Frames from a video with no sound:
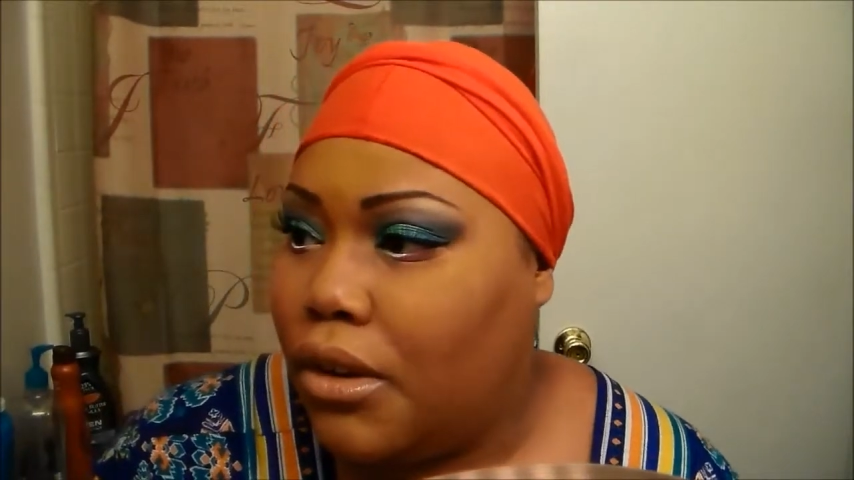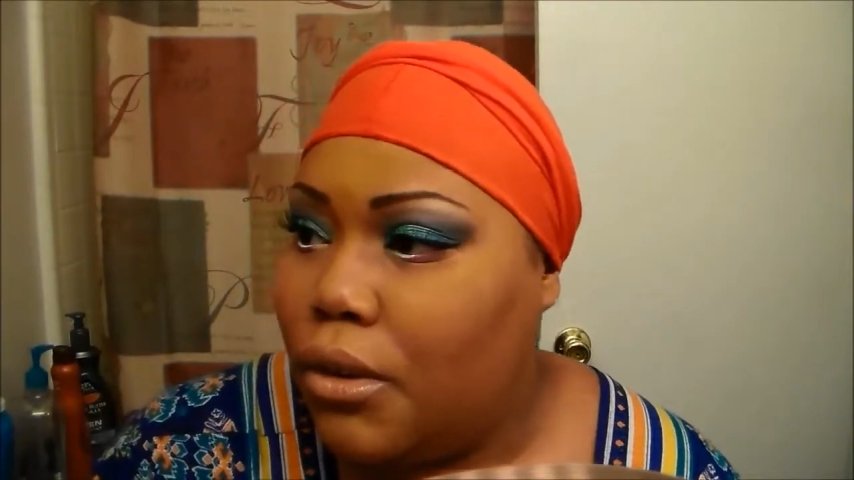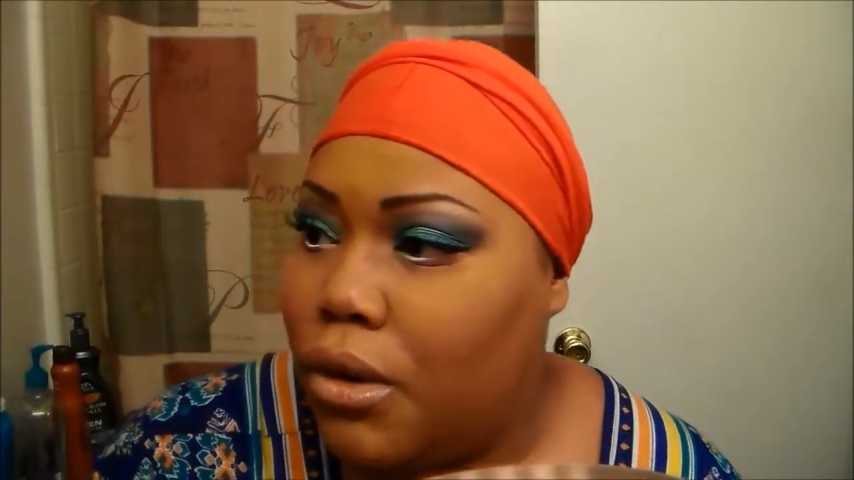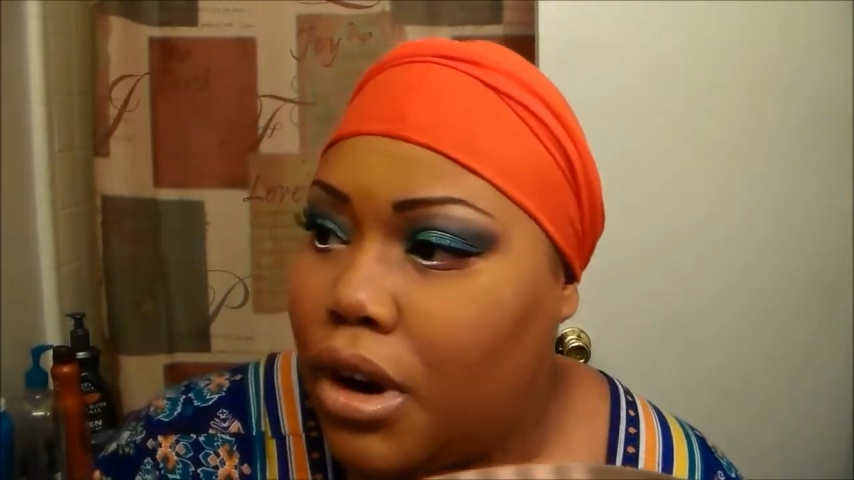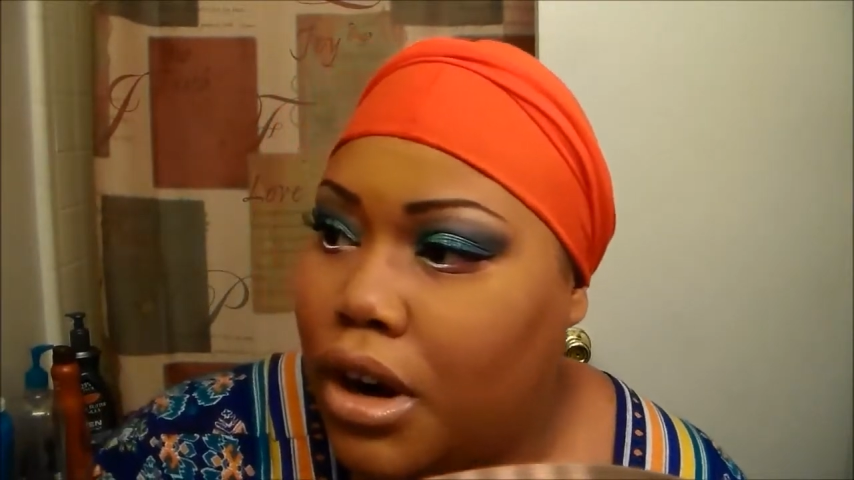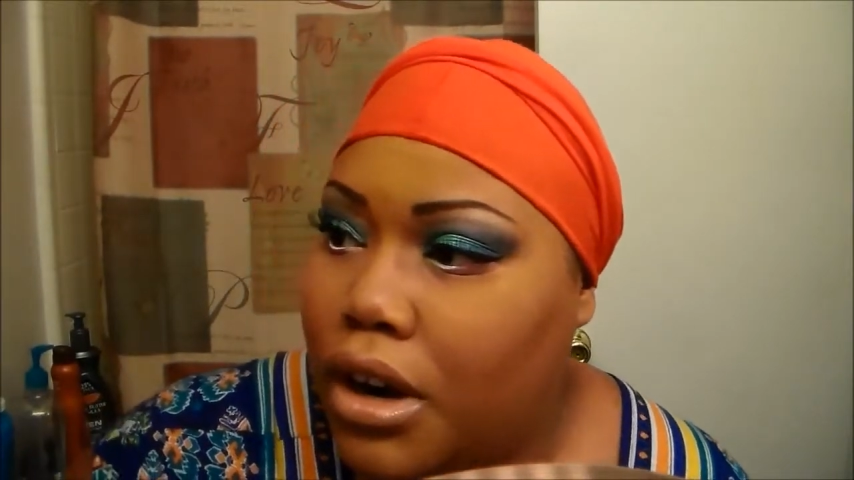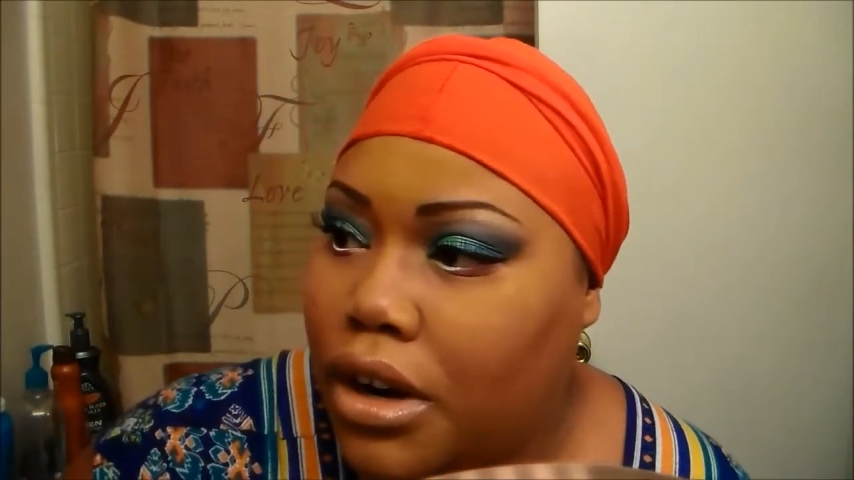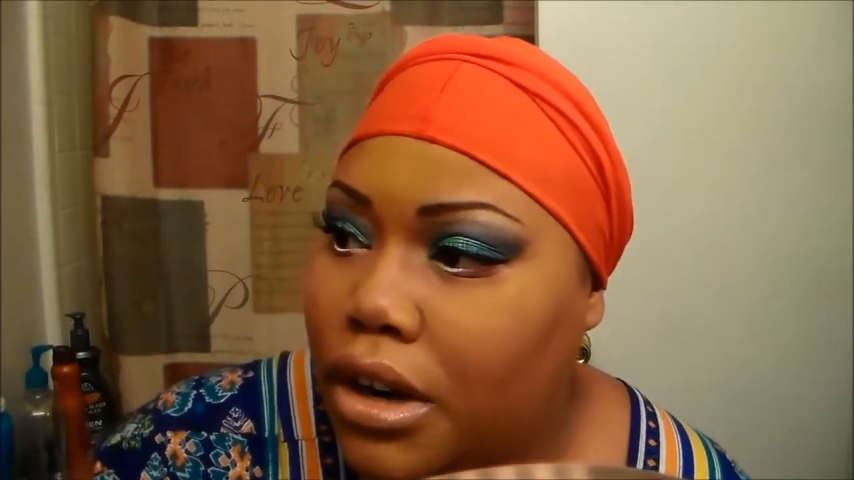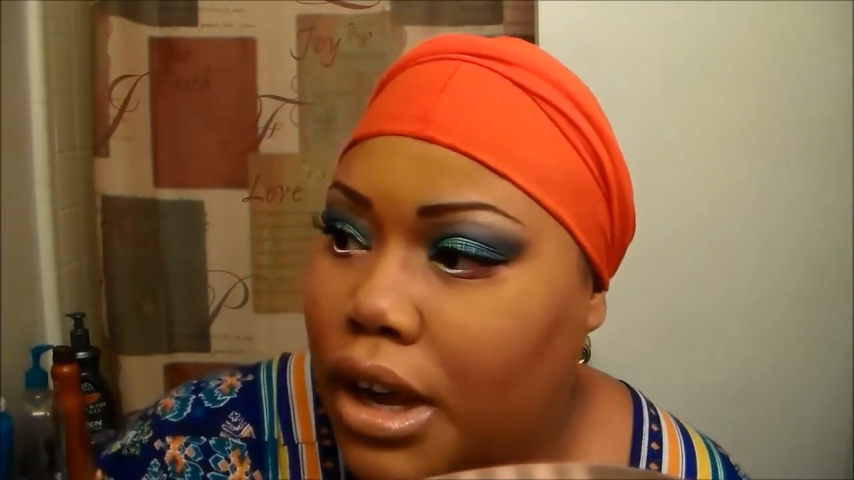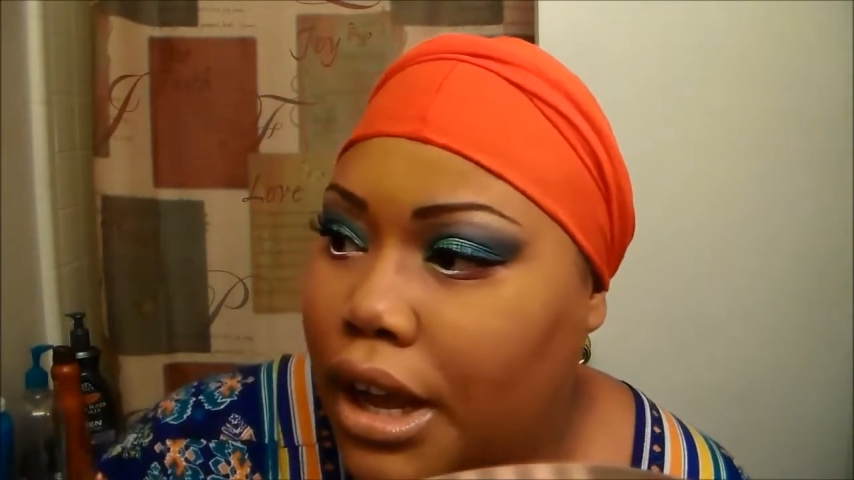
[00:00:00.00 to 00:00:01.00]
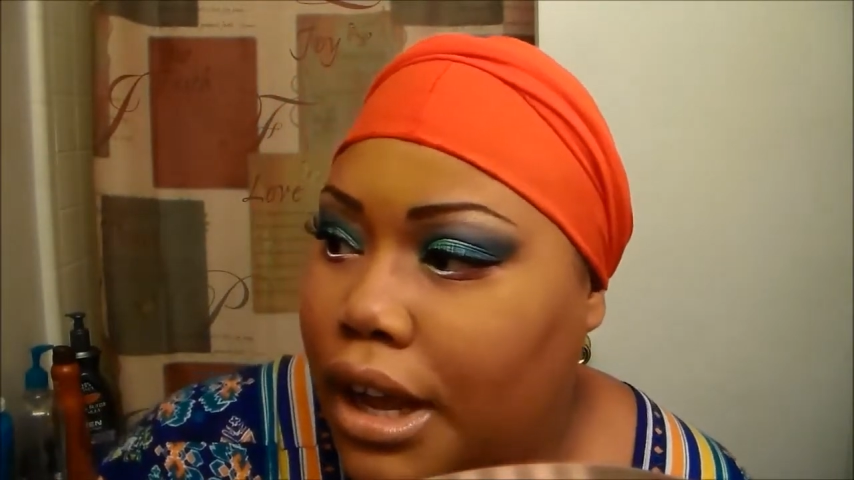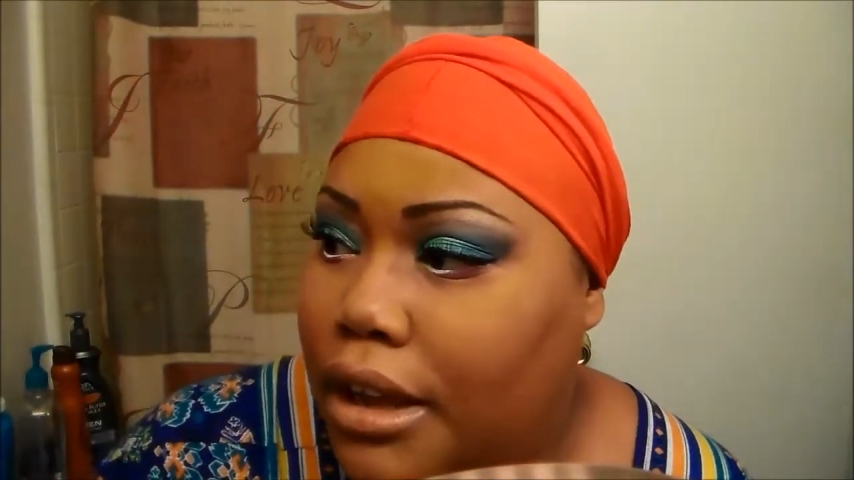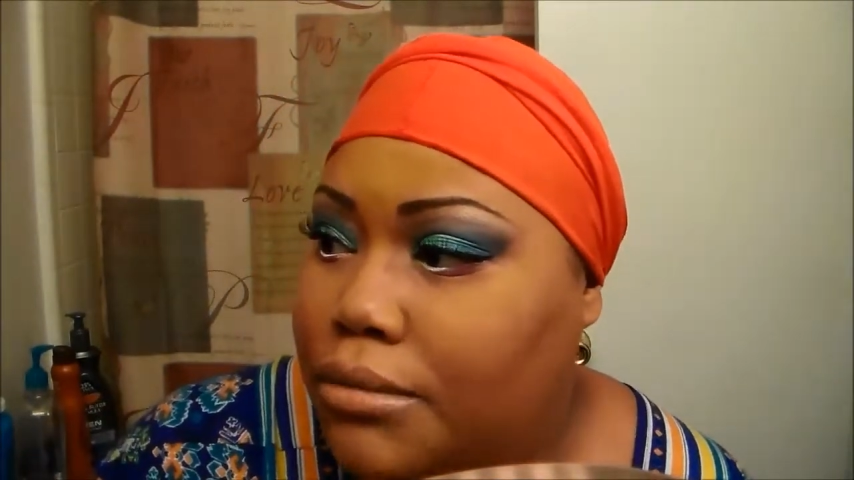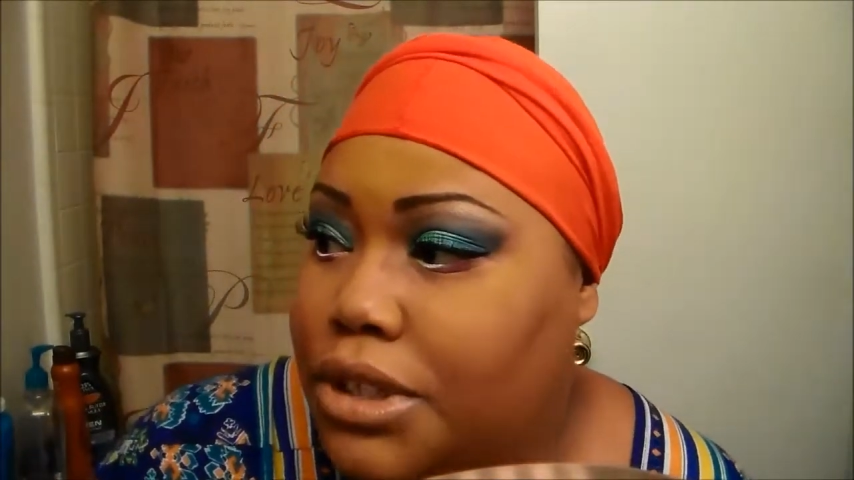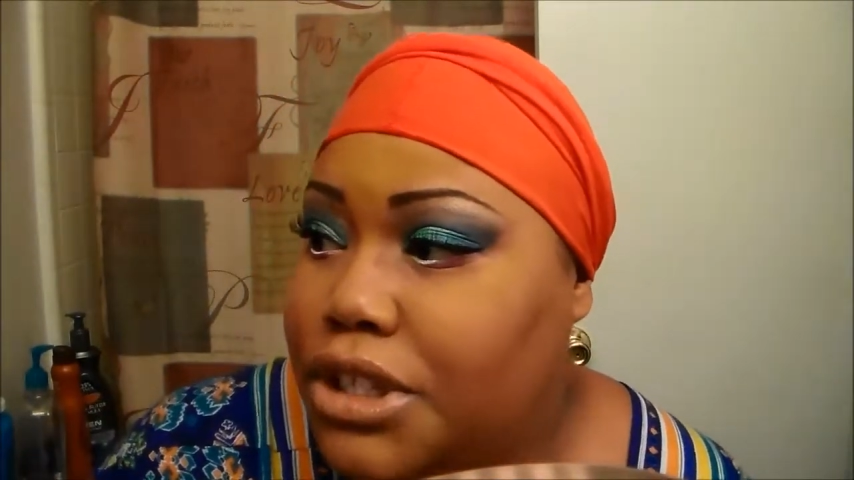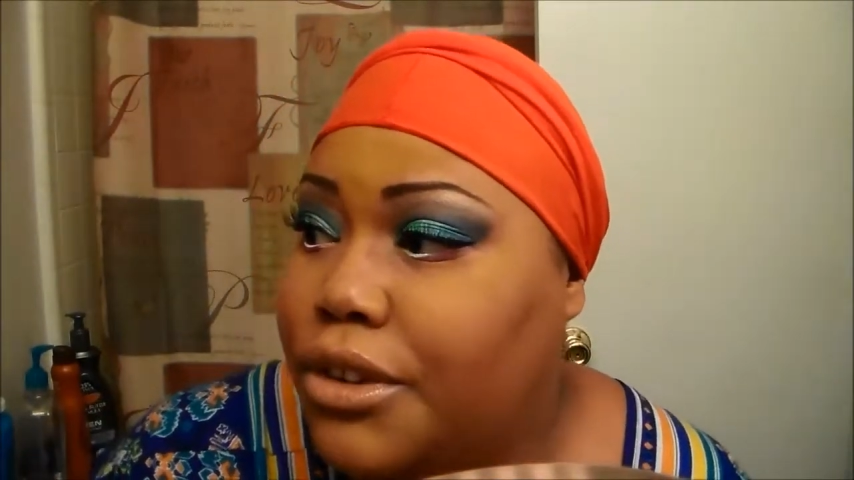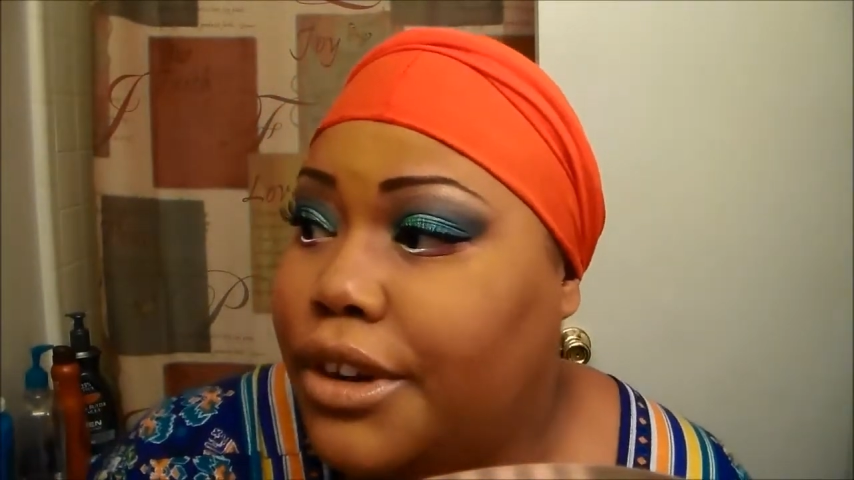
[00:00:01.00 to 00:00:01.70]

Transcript: Or just